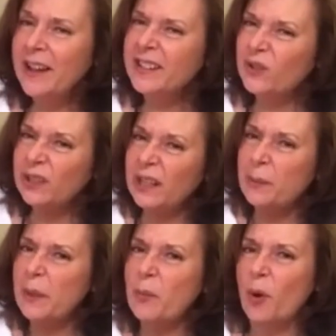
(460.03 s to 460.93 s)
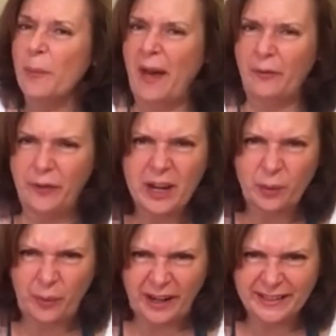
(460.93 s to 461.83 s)
So a little bit more about
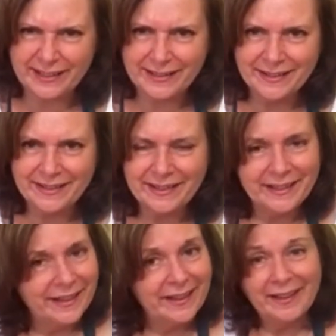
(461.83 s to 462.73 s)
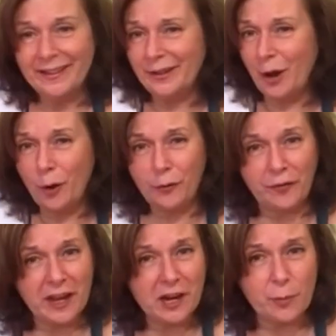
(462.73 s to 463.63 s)
fingerprints. No
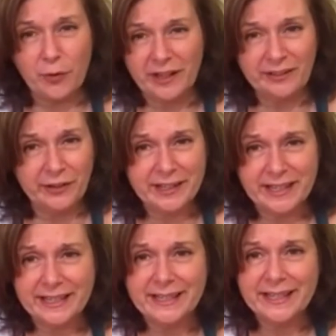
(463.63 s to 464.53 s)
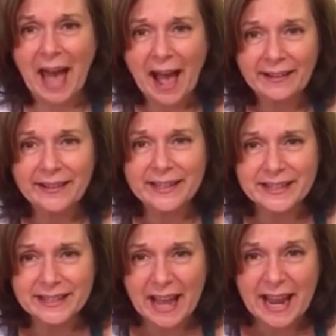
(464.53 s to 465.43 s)
fingerprint looks exactly
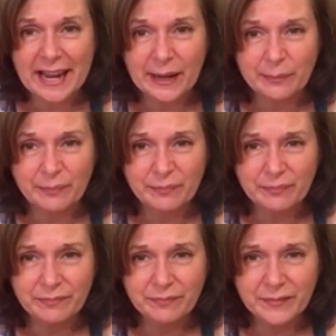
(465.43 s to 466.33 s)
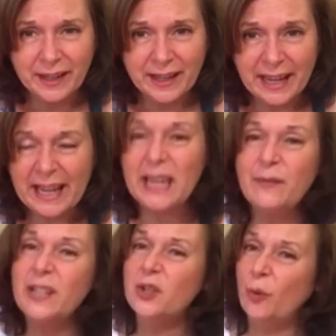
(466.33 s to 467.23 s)
the same.
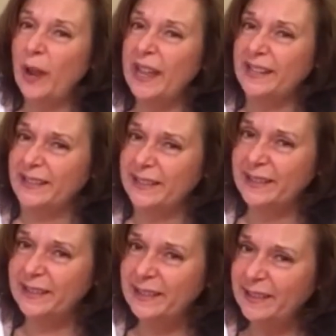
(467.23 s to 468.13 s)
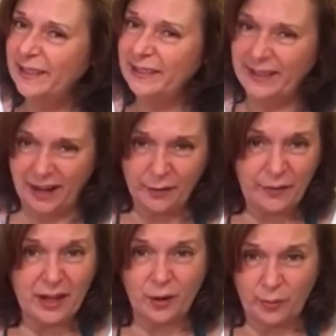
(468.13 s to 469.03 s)
Even twins, their
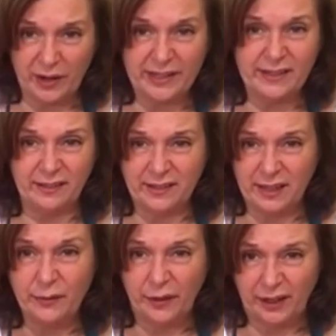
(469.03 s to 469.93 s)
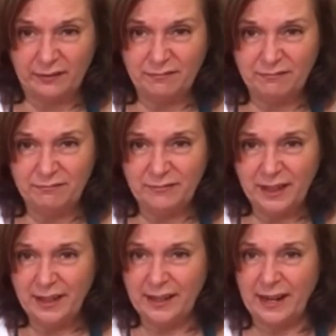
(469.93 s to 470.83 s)
fingerprints look different.
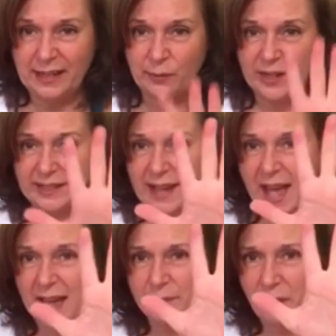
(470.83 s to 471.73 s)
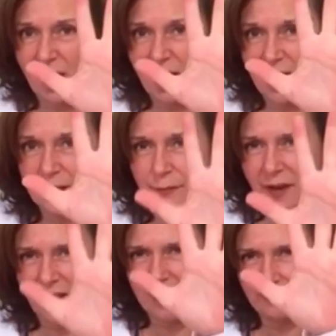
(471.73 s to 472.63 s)
And as we said, my
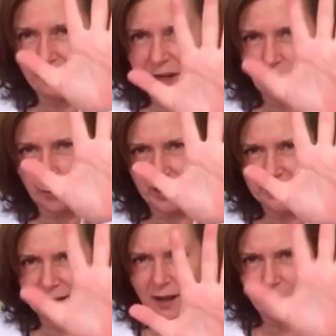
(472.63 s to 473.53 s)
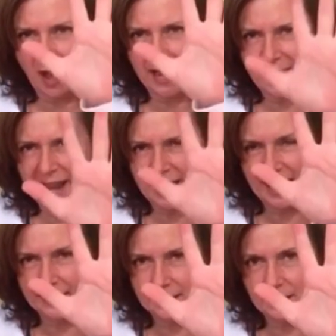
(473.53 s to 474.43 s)
five fingerprints on my
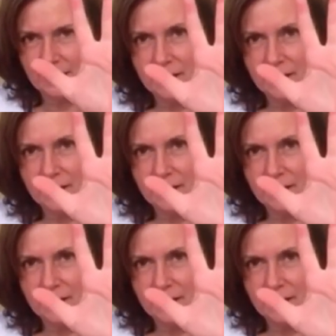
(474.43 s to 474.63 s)
hands,